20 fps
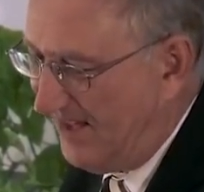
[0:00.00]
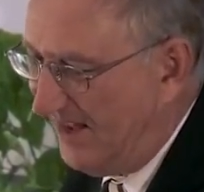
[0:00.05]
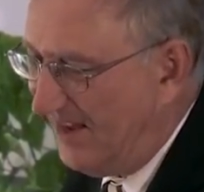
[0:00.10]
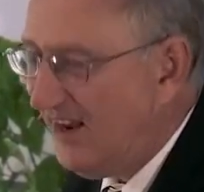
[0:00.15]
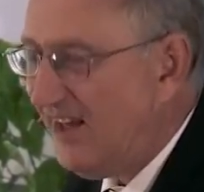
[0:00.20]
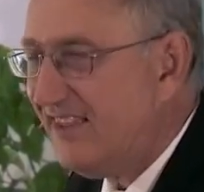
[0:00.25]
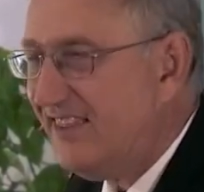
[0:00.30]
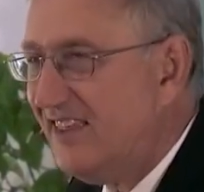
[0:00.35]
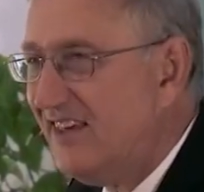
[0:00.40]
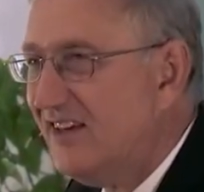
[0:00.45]

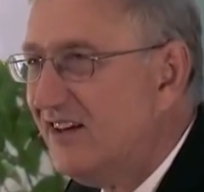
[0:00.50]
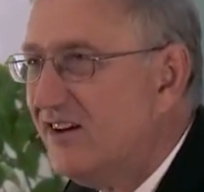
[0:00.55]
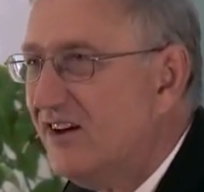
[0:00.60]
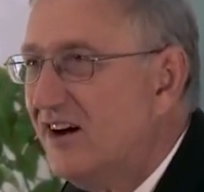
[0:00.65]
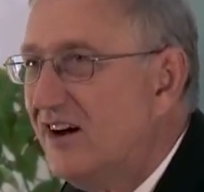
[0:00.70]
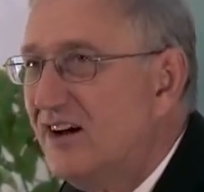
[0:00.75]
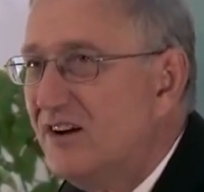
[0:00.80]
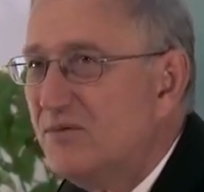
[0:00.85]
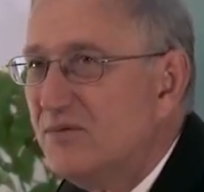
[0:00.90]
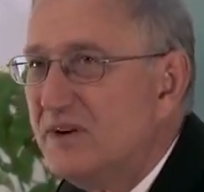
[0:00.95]
And I think
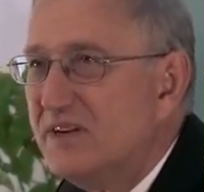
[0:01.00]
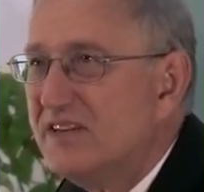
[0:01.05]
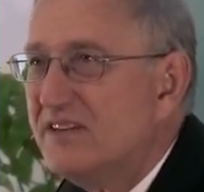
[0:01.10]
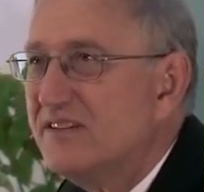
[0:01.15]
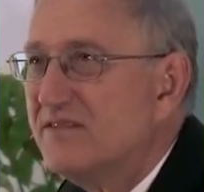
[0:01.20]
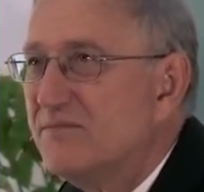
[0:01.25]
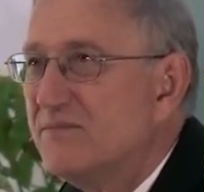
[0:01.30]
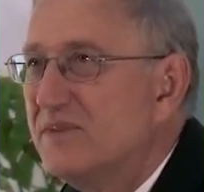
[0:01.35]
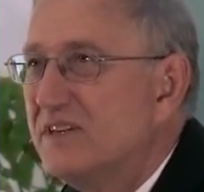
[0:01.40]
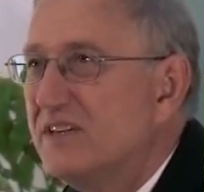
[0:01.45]
God
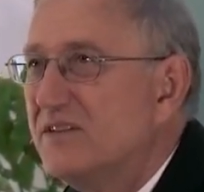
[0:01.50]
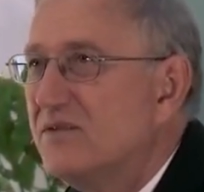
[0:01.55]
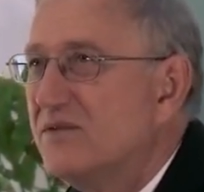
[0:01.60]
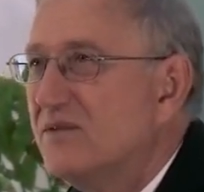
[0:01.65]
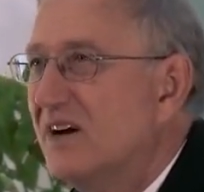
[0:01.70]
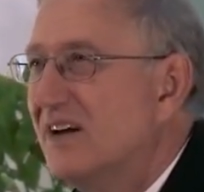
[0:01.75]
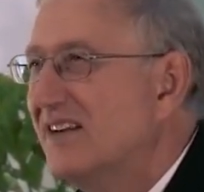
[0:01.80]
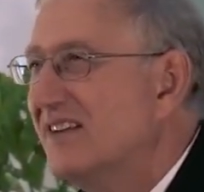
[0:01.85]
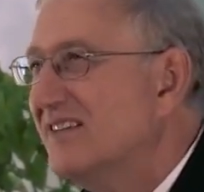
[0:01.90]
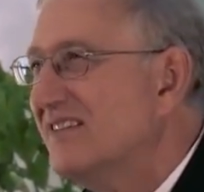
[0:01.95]
wanted me
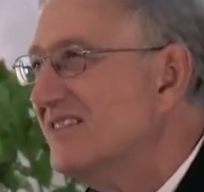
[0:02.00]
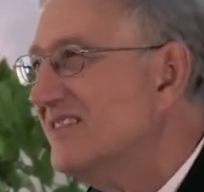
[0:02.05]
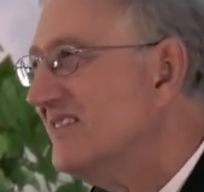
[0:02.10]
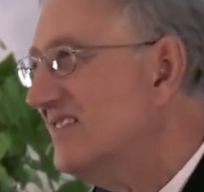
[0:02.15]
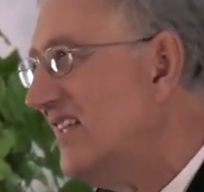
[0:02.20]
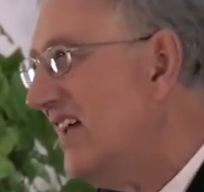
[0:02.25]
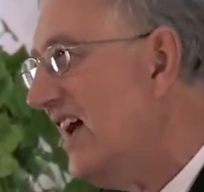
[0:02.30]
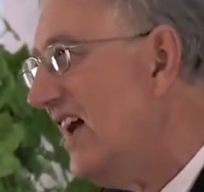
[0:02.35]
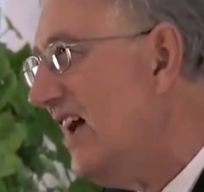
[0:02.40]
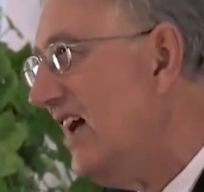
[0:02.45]
to
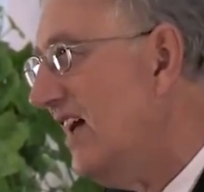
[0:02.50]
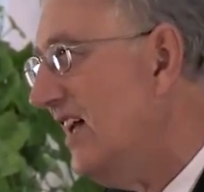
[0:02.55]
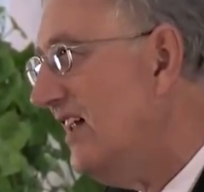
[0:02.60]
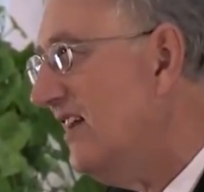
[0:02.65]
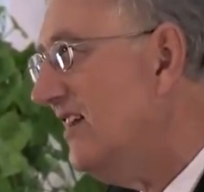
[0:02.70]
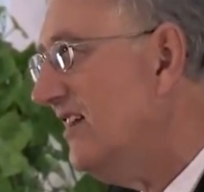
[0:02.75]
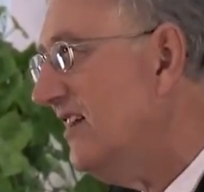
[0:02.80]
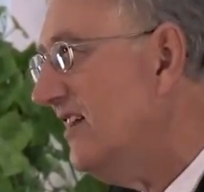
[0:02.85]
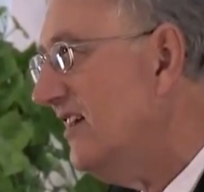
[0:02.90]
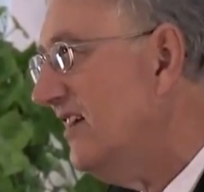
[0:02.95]

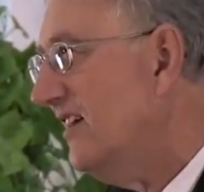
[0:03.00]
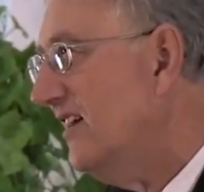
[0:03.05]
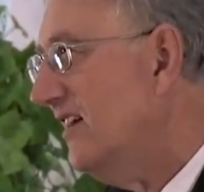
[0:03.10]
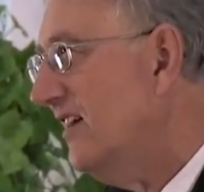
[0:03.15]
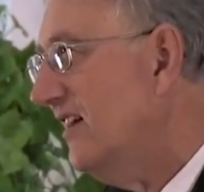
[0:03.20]
understand